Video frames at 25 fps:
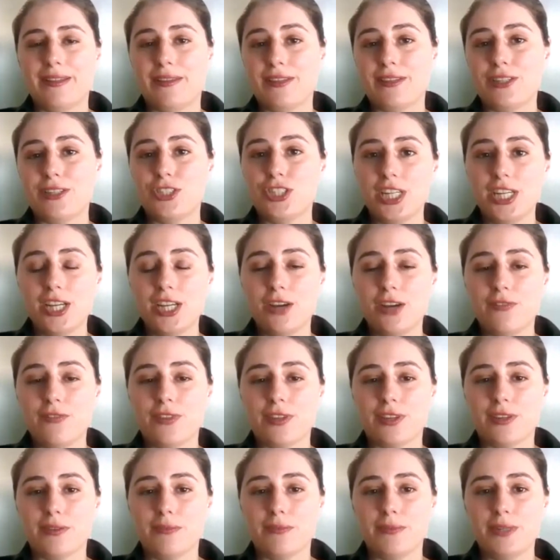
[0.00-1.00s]
Now, the Chair of
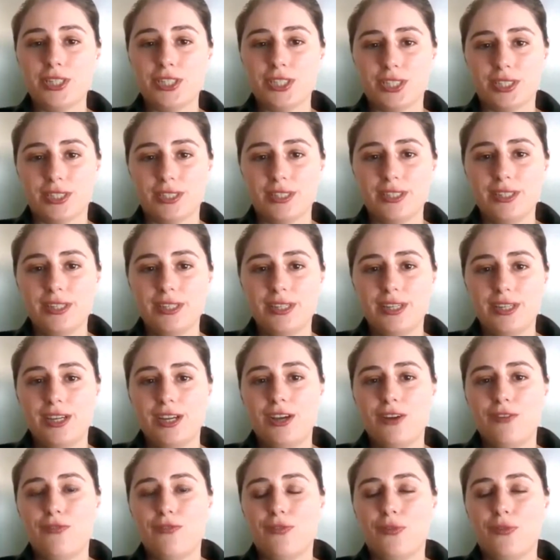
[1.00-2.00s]
the Commission
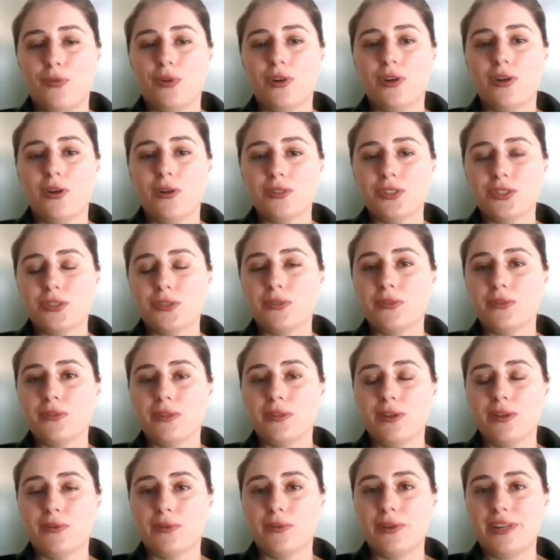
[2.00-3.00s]
for
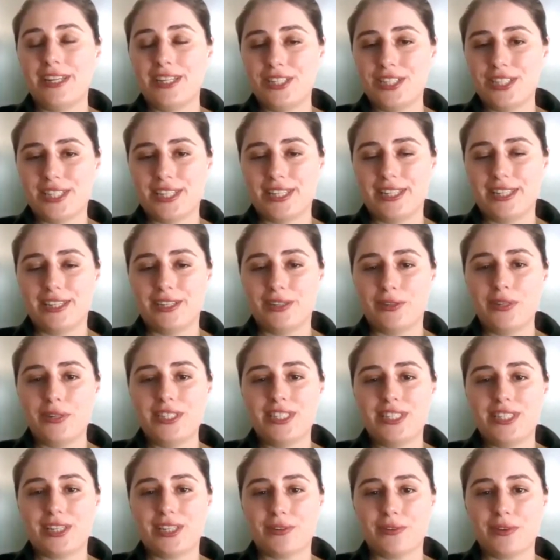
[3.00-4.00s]
Cultural, Religious and
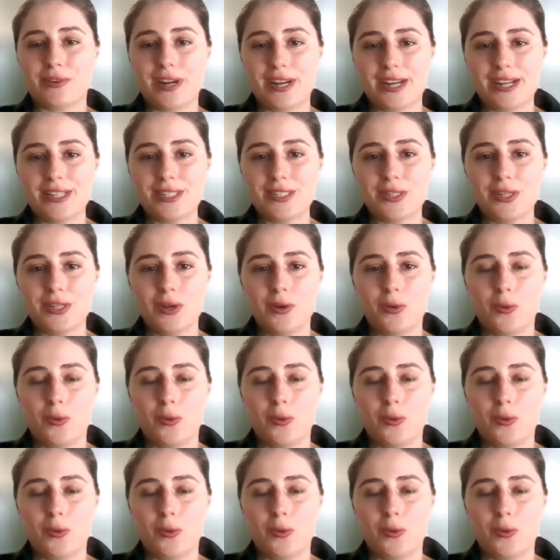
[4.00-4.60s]
Linguistic Rights,